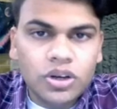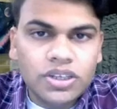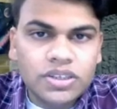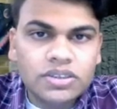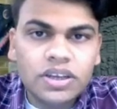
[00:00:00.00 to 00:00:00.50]

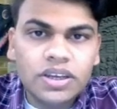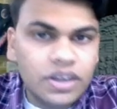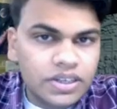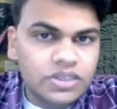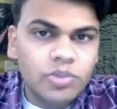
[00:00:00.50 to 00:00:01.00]
is
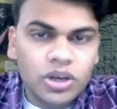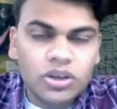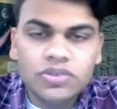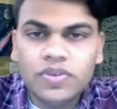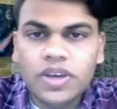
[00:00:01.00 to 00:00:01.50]
increased
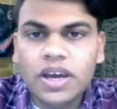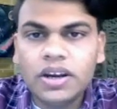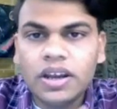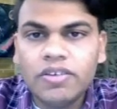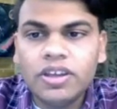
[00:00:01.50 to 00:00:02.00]
because we are
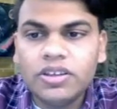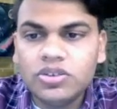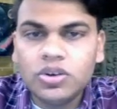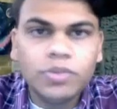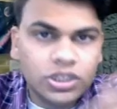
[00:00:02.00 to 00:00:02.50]
having
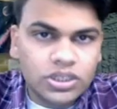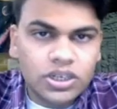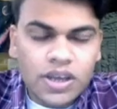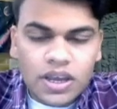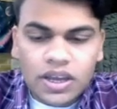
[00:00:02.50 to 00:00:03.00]
so much.
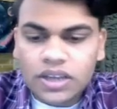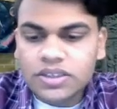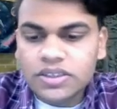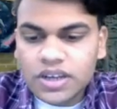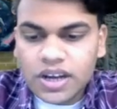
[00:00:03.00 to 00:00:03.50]

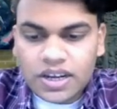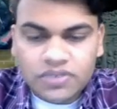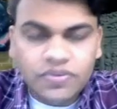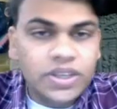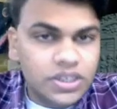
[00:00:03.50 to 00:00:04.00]
such a large
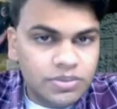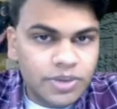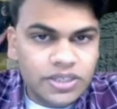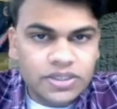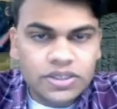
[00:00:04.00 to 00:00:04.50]
feature
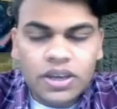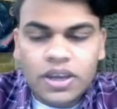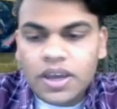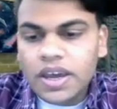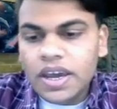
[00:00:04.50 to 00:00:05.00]
space,
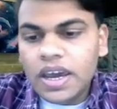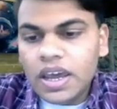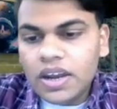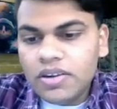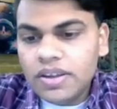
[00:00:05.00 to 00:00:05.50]

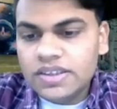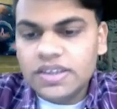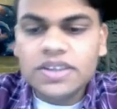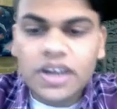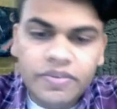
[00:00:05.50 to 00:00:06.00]
and
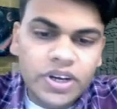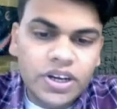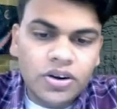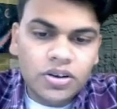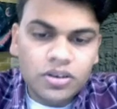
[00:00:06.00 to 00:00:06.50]
essentially we
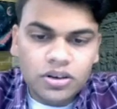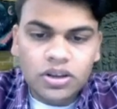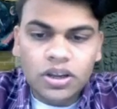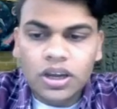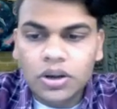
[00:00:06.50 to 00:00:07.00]
did not
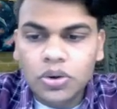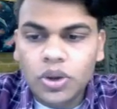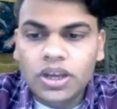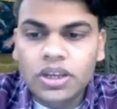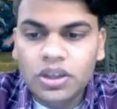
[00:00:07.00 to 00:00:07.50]
do
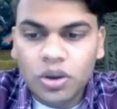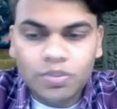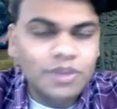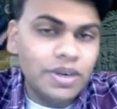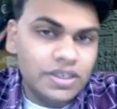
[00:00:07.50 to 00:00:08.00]
any
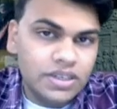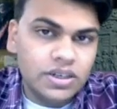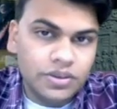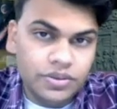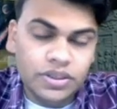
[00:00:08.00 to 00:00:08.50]

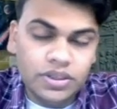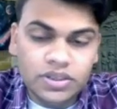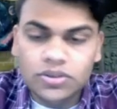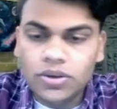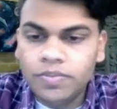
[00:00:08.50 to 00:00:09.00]
optimization using
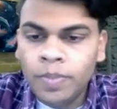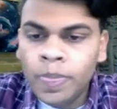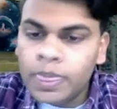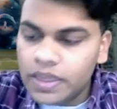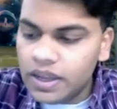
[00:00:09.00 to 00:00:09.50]
this. So
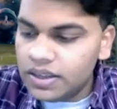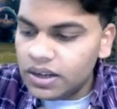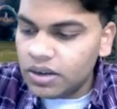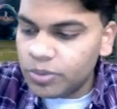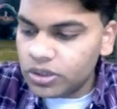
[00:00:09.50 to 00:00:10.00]
the
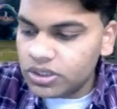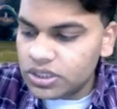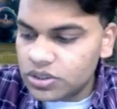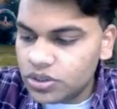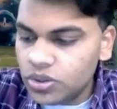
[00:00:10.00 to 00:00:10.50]
other approach
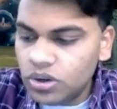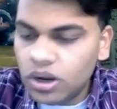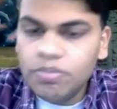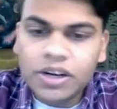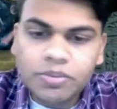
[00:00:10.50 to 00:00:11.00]
is to do
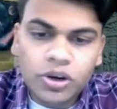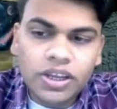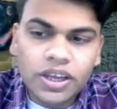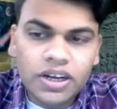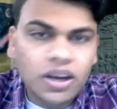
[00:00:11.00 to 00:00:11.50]
complete
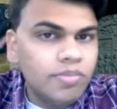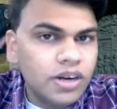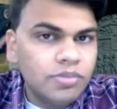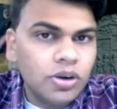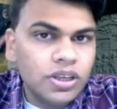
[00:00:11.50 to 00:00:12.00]
pooling, and
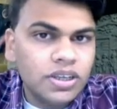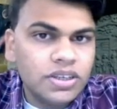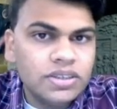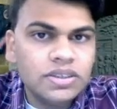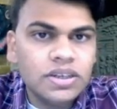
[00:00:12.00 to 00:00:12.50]
complete pooling
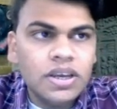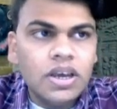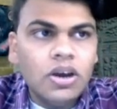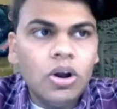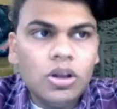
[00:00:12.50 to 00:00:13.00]
is
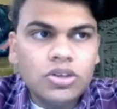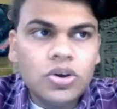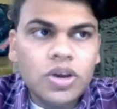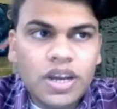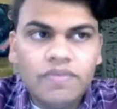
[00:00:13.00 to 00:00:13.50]
also
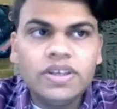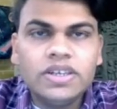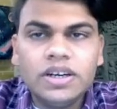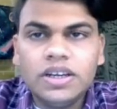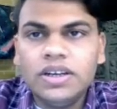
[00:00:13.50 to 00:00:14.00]

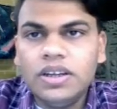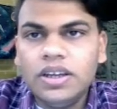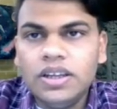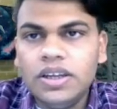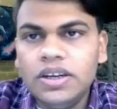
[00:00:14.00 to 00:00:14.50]
inefficient
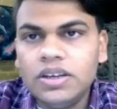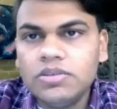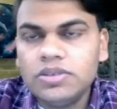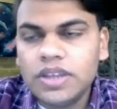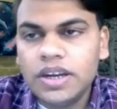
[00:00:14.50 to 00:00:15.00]
in
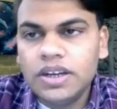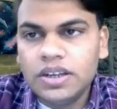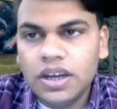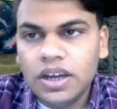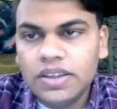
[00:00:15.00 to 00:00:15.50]
terms that
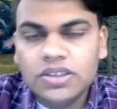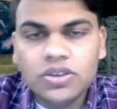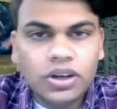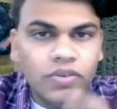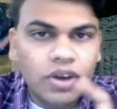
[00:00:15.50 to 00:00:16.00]
there's
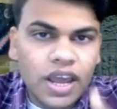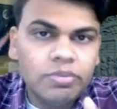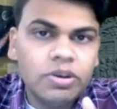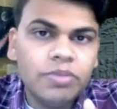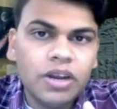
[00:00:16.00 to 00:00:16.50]
only one
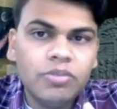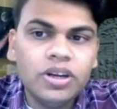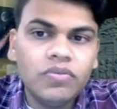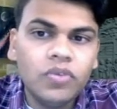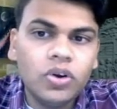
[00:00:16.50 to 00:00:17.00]

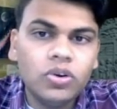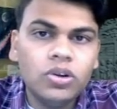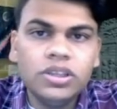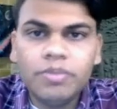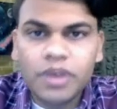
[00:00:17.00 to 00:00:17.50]
hyperparameter for
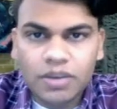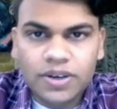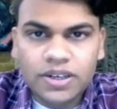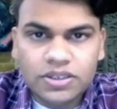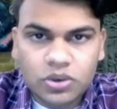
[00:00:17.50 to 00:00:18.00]
all the
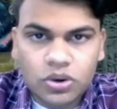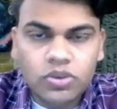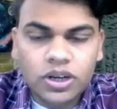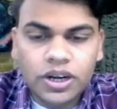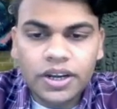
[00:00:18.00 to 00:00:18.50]
parameters throughout
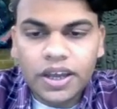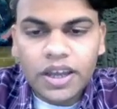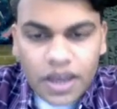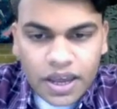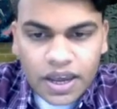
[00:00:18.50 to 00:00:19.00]
the data,
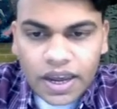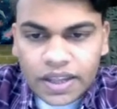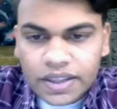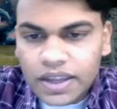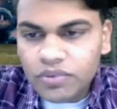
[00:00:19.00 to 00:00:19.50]

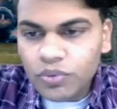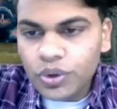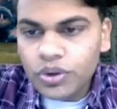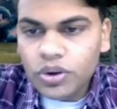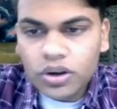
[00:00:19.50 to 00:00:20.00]
and that
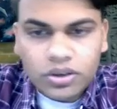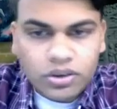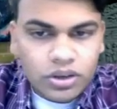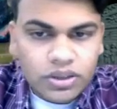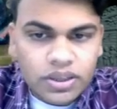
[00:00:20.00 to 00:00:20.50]
would not,
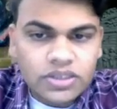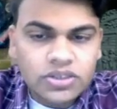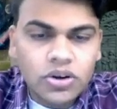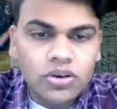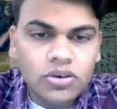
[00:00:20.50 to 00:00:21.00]
there's
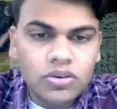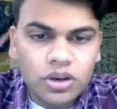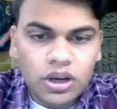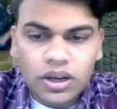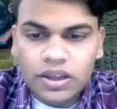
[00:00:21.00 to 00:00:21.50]
no
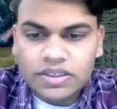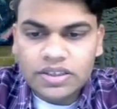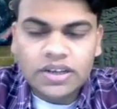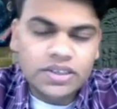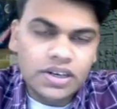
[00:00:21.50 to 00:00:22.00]

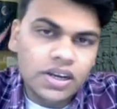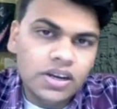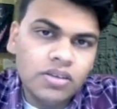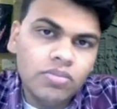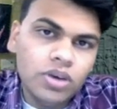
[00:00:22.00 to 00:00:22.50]

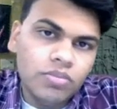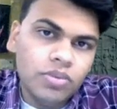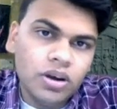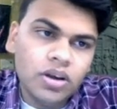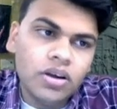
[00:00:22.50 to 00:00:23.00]
statistical
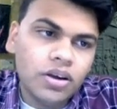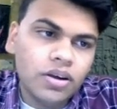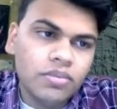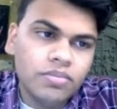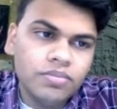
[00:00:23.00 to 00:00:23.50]
uh,